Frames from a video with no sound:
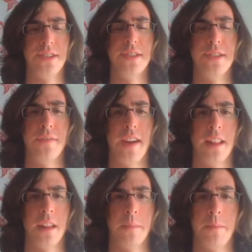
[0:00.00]

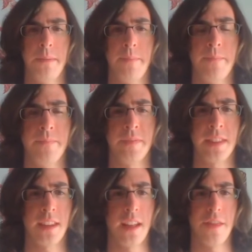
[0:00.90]
develop
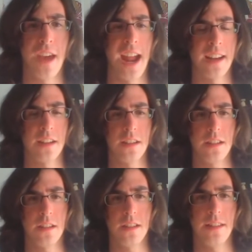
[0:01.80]
that
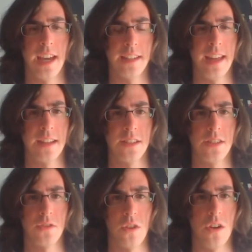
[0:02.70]

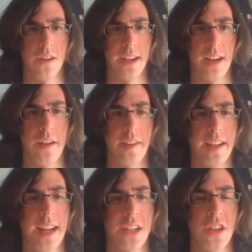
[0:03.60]
strong enough
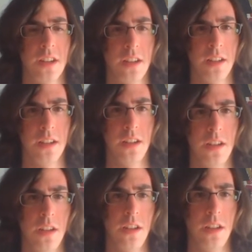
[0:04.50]
connection
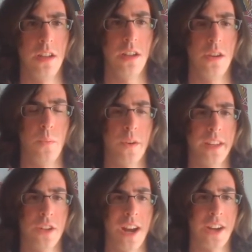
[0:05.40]
where the
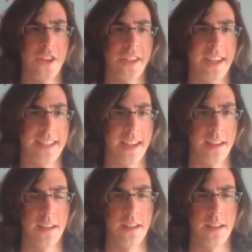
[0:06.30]
attraction kicks in.